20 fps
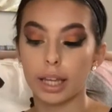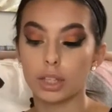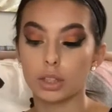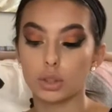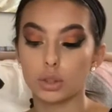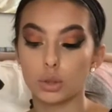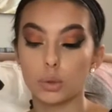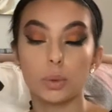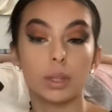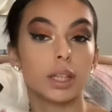and
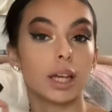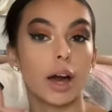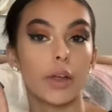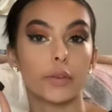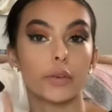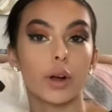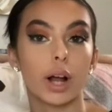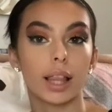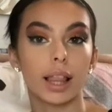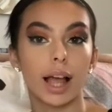do the
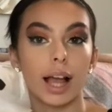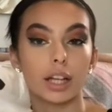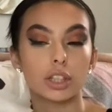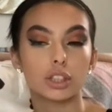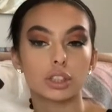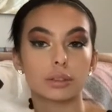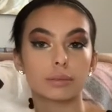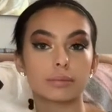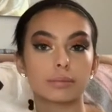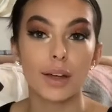other
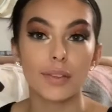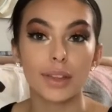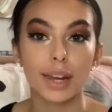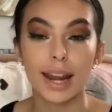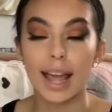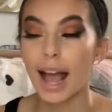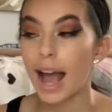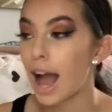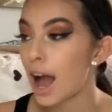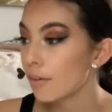eyelash. Now that
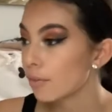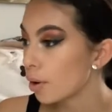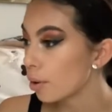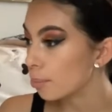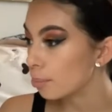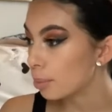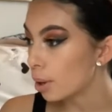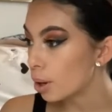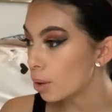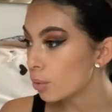I have
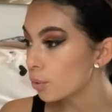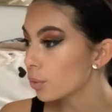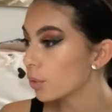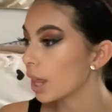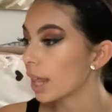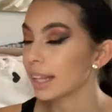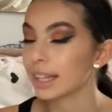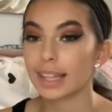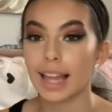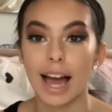both
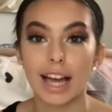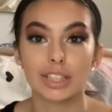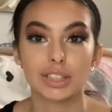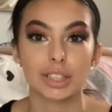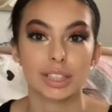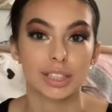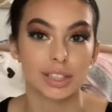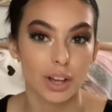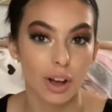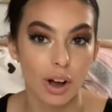
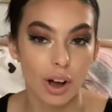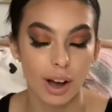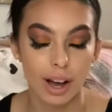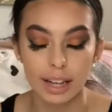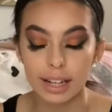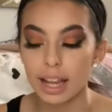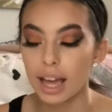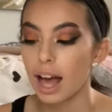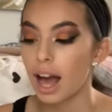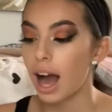lashes
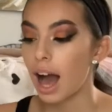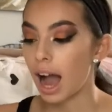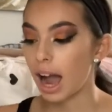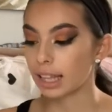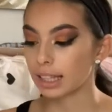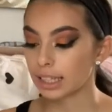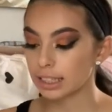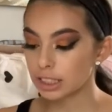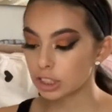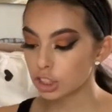on, I
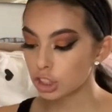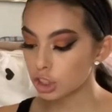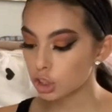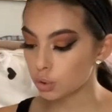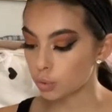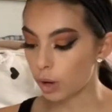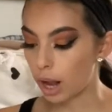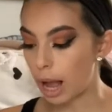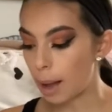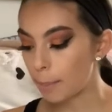like to just
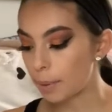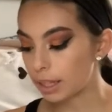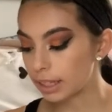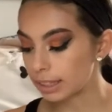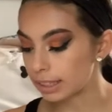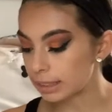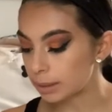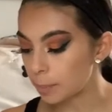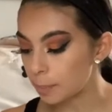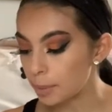grab a
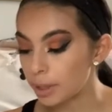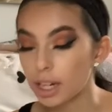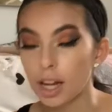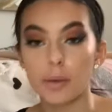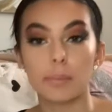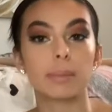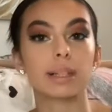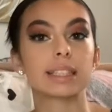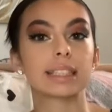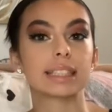little bit
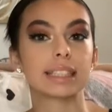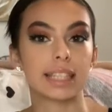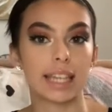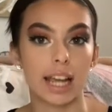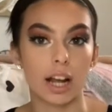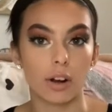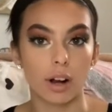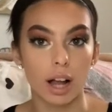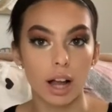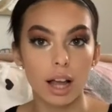of
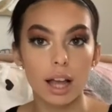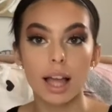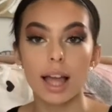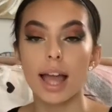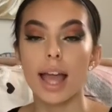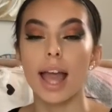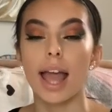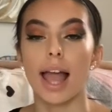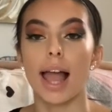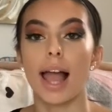mascara
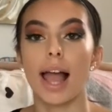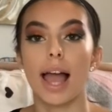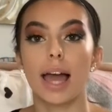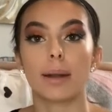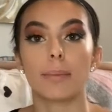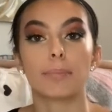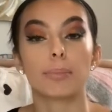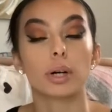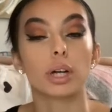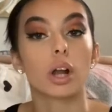
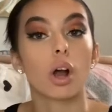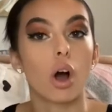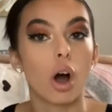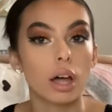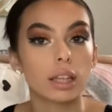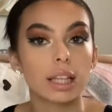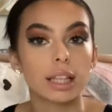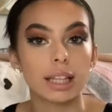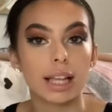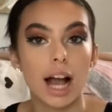and put it
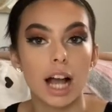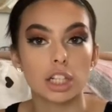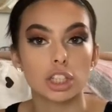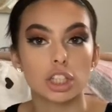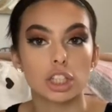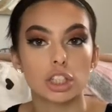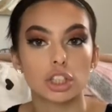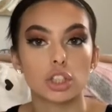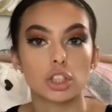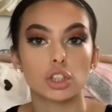on the
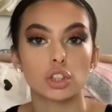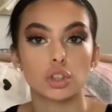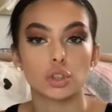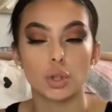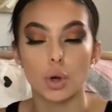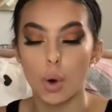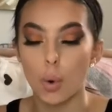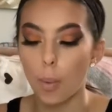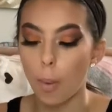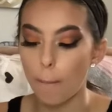lashes
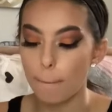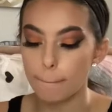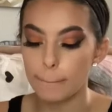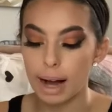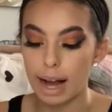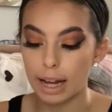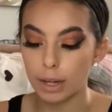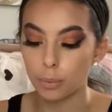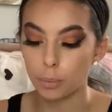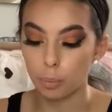so
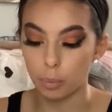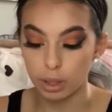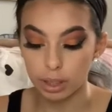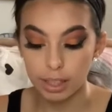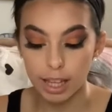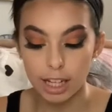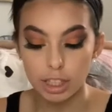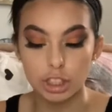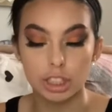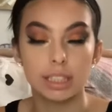my real
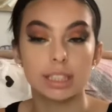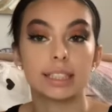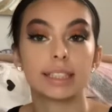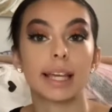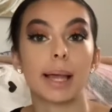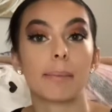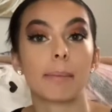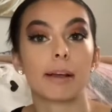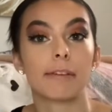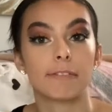lashes
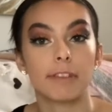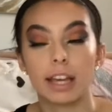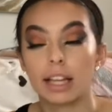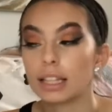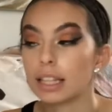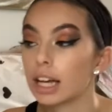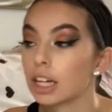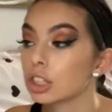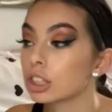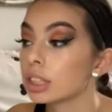and my fake
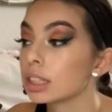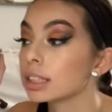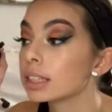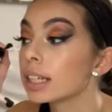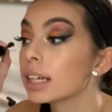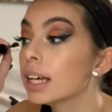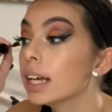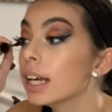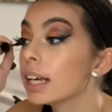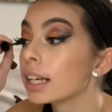lashes
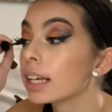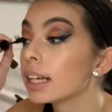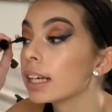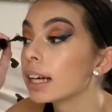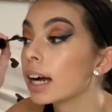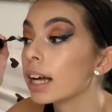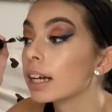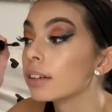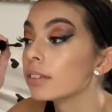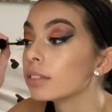can
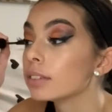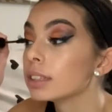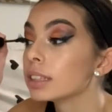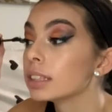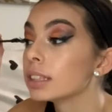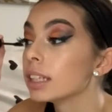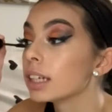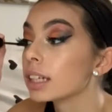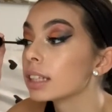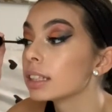kind of
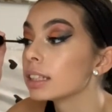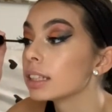stick